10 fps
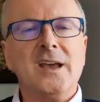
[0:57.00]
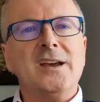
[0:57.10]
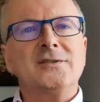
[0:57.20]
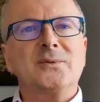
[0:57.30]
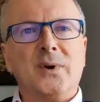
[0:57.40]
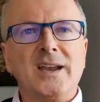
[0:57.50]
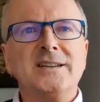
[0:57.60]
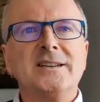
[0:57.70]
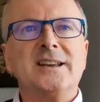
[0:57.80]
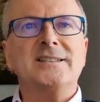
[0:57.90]
to
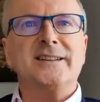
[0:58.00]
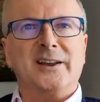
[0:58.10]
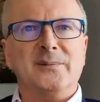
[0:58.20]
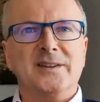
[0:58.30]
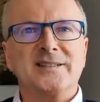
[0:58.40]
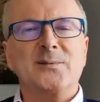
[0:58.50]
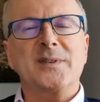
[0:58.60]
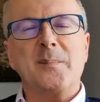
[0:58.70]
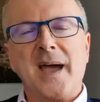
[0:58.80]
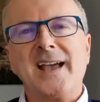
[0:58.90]
write assignments with
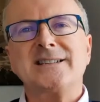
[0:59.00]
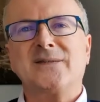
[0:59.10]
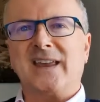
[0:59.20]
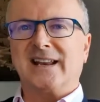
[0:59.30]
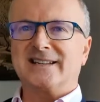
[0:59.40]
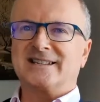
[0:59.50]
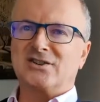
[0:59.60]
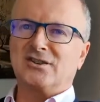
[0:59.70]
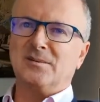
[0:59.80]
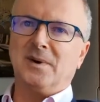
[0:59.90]
a pass-fail
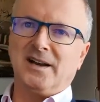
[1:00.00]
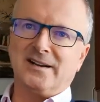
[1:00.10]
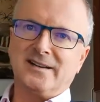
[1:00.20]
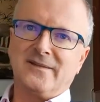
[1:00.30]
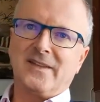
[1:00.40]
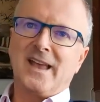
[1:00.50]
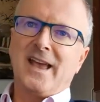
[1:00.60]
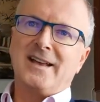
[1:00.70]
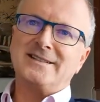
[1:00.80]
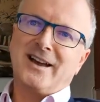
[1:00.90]
decision in mind,
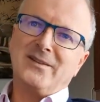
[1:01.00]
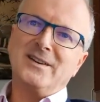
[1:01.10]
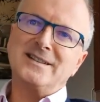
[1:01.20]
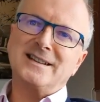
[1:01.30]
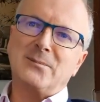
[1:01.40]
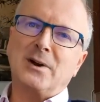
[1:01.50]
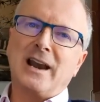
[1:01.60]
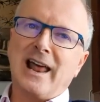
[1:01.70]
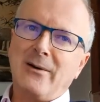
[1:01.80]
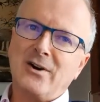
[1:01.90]
assignments that will
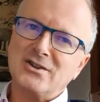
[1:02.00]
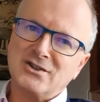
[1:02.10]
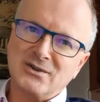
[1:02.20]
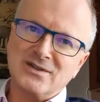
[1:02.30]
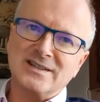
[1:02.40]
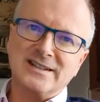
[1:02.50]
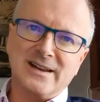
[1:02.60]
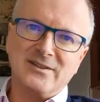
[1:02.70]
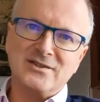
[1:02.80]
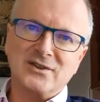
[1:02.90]
allow our students to
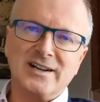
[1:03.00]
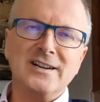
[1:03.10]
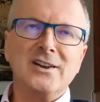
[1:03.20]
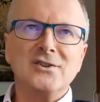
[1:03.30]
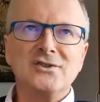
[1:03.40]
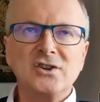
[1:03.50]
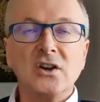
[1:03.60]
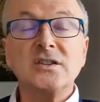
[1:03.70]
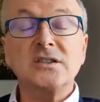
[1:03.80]
demonstrate just